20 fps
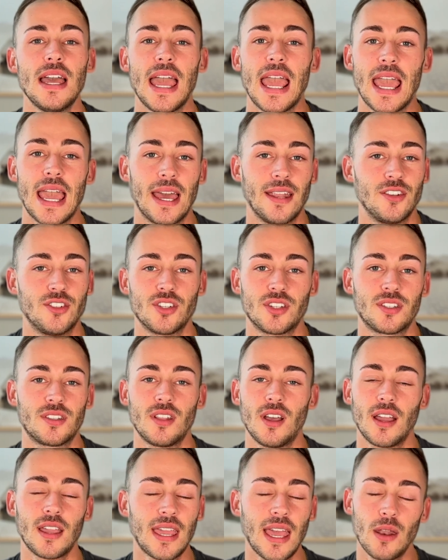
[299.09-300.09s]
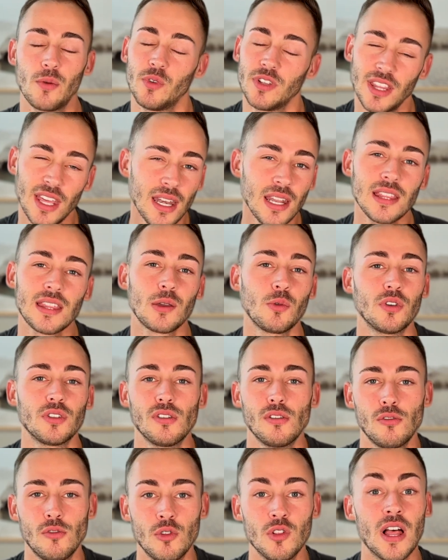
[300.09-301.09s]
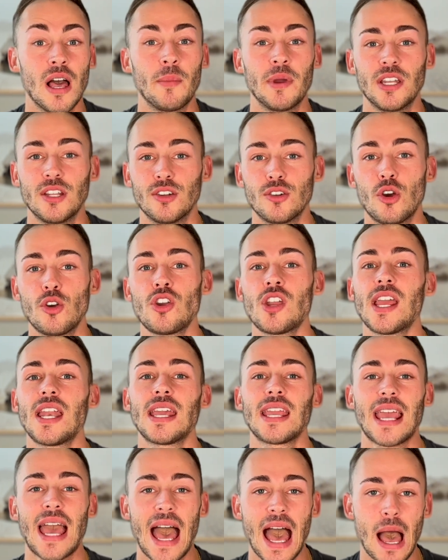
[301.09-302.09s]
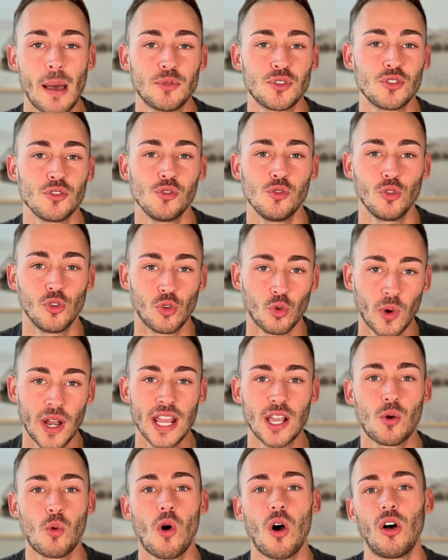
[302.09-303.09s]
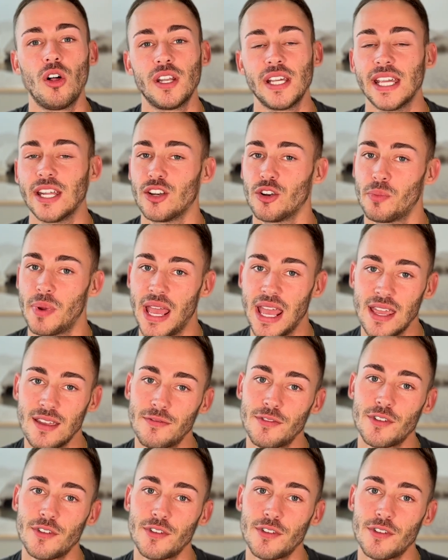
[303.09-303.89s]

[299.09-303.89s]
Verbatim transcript: And just again, with anything with Lululemon, you know you're getting absolute great quality and you're paying